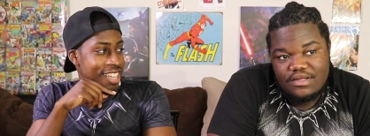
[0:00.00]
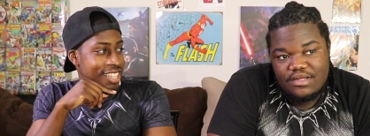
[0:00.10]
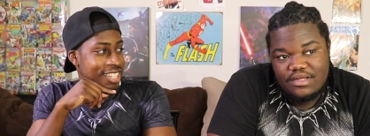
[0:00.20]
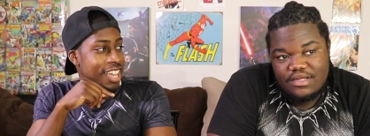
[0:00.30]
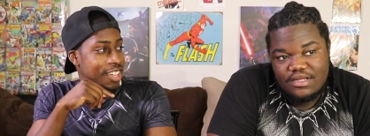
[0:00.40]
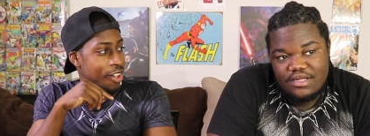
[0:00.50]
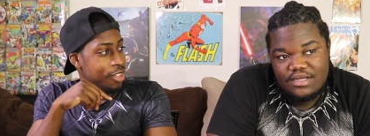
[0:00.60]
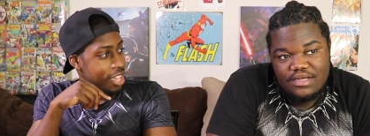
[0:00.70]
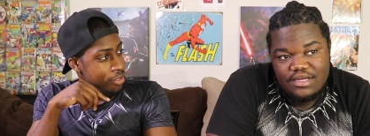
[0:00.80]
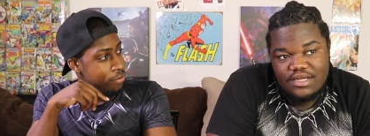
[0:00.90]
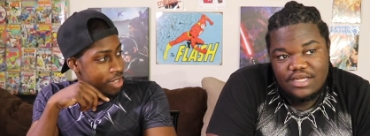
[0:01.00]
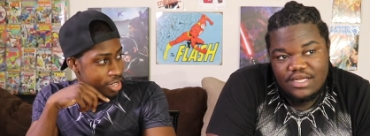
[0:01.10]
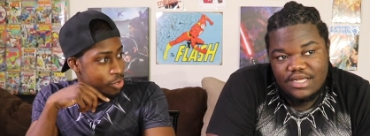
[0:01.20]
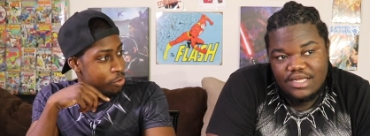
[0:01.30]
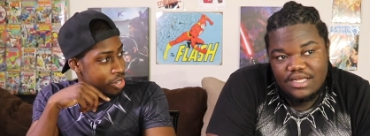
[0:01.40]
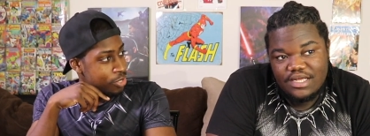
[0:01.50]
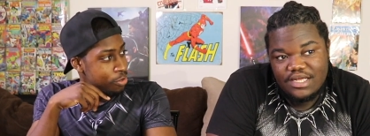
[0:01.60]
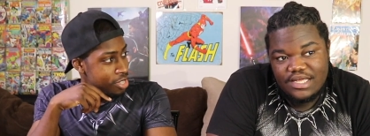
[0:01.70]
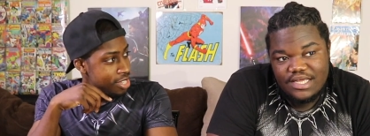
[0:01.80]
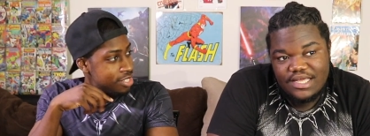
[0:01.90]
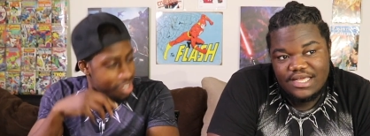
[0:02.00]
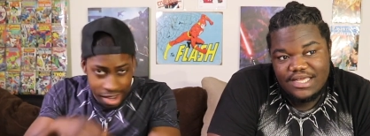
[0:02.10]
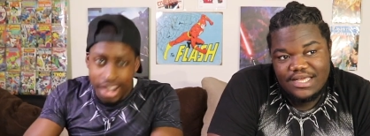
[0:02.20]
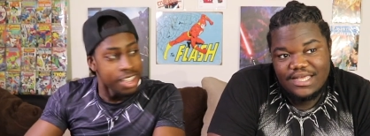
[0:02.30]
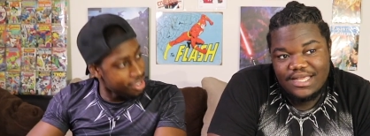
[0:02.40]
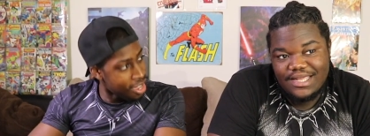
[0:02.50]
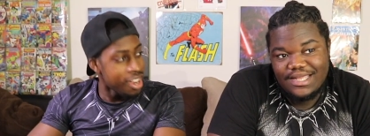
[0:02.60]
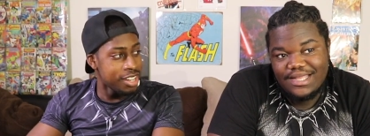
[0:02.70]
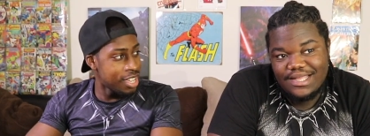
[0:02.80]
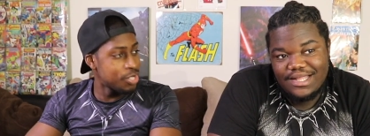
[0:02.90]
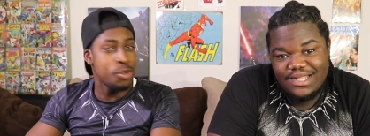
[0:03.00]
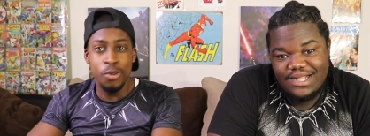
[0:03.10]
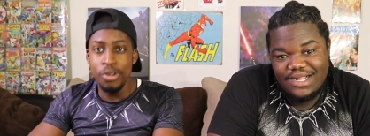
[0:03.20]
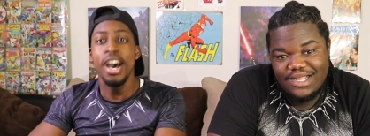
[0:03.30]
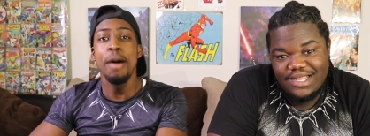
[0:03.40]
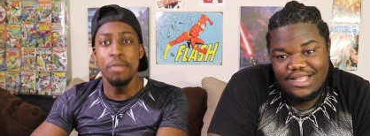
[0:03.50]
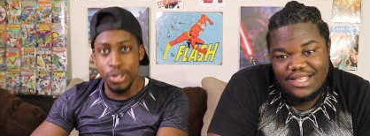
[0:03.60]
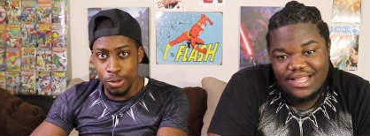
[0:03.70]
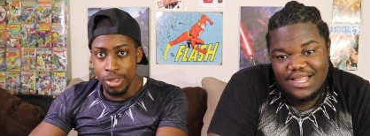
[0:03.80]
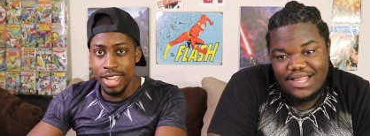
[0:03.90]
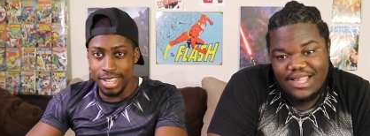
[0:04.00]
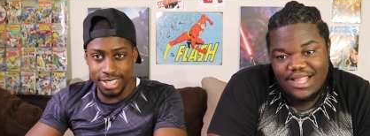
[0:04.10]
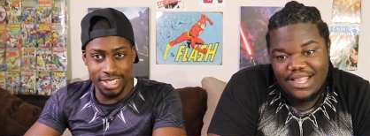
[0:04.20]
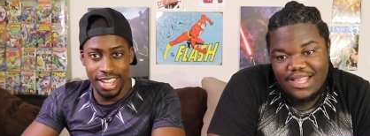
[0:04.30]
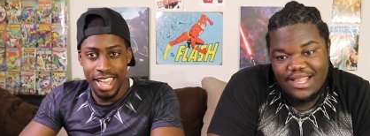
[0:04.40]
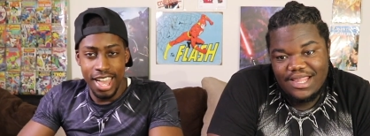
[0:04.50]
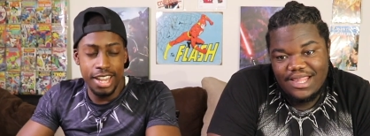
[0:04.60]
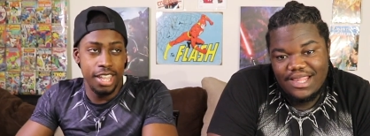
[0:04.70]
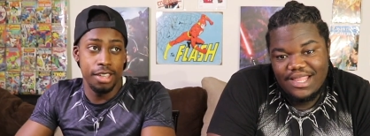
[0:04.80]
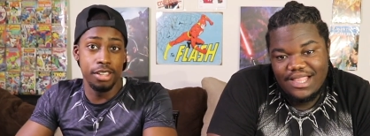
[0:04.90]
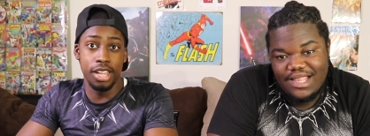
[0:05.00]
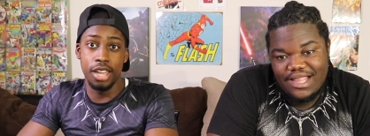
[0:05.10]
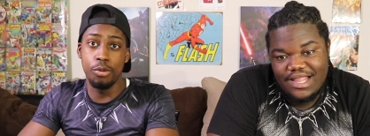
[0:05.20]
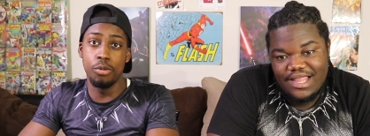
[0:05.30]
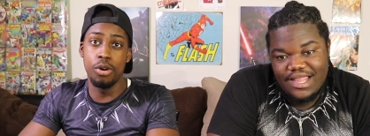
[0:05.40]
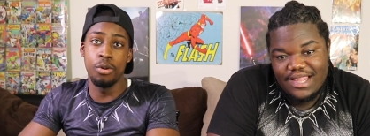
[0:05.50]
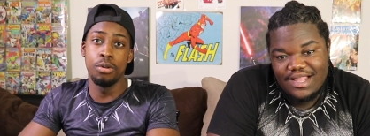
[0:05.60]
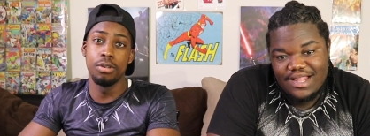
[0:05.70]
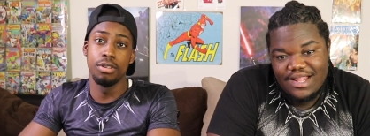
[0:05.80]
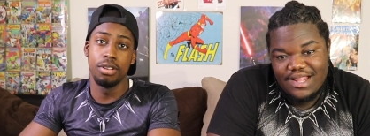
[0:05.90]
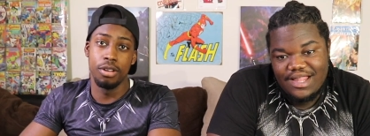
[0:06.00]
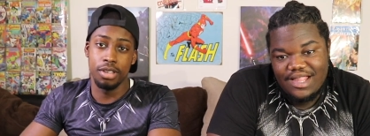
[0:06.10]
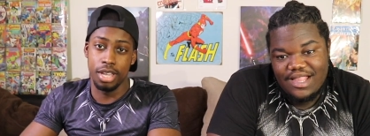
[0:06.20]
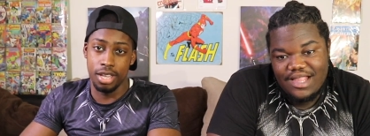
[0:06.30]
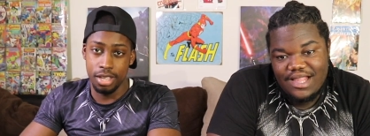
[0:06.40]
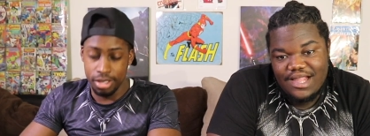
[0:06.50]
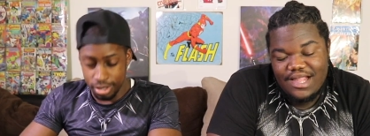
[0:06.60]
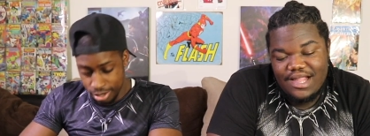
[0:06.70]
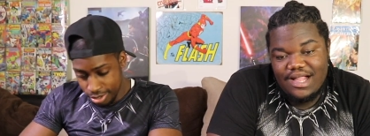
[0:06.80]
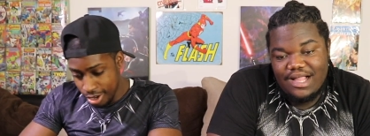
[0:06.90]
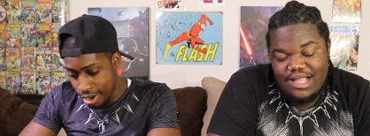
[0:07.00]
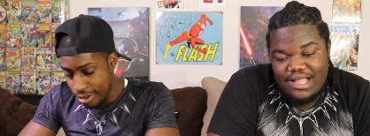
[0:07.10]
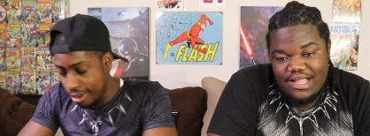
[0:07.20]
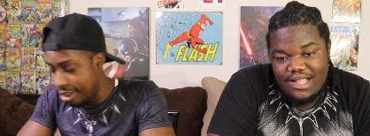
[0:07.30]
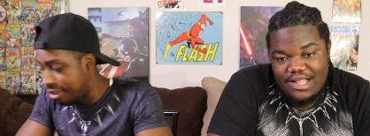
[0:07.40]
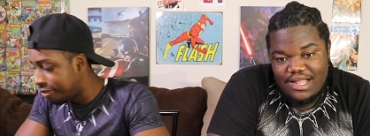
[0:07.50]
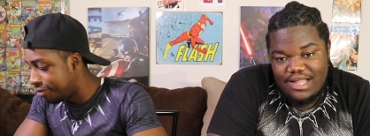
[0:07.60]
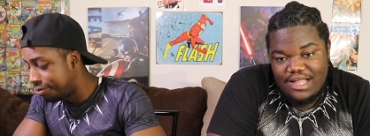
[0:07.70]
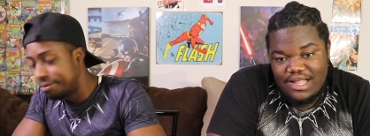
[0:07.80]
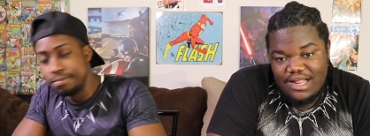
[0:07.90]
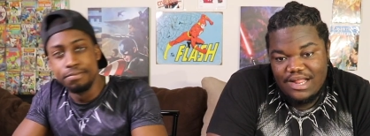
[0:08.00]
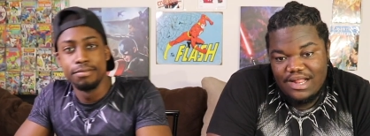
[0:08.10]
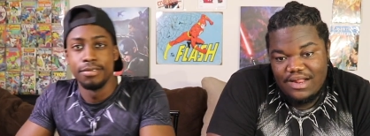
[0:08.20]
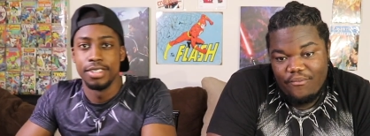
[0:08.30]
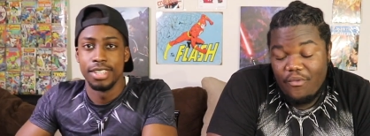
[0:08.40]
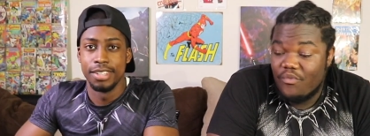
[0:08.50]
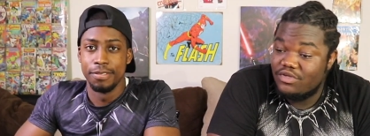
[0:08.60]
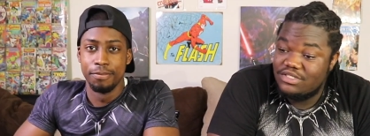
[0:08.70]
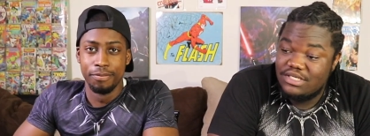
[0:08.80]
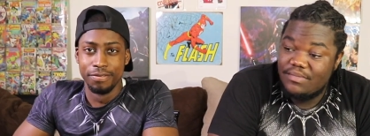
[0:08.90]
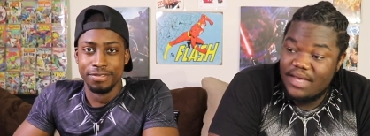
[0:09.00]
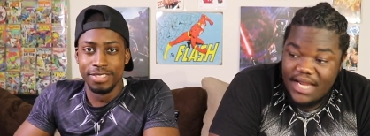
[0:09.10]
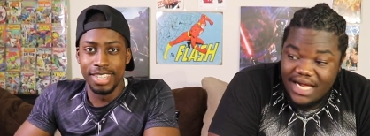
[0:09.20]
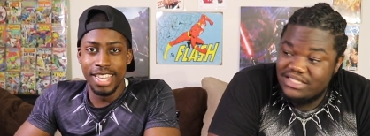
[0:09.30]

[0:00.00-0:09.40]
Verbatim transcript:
Speaker 1: He's like, okay, fine. You want to do this? All right, all right, that's cool. I'm gonna do this and then you're like, whoa, okay, huh. all right. Well, we'll see, man. I